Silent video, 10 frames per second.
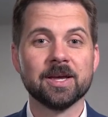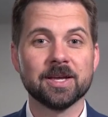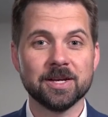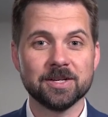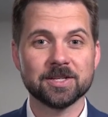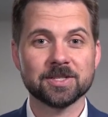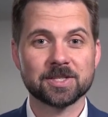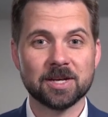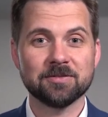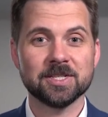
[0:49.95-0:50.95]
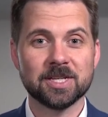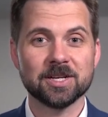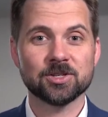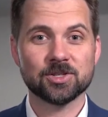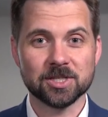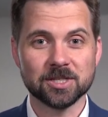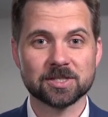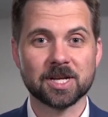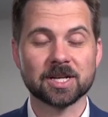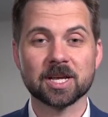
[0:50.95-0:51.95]
heating safety data
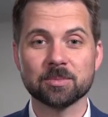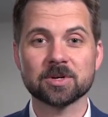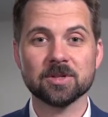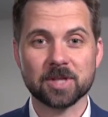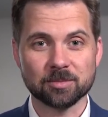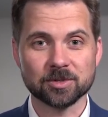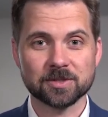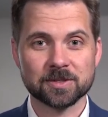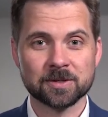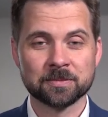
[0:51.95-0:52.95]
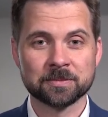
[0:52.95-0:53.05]
sheets and chemical labels,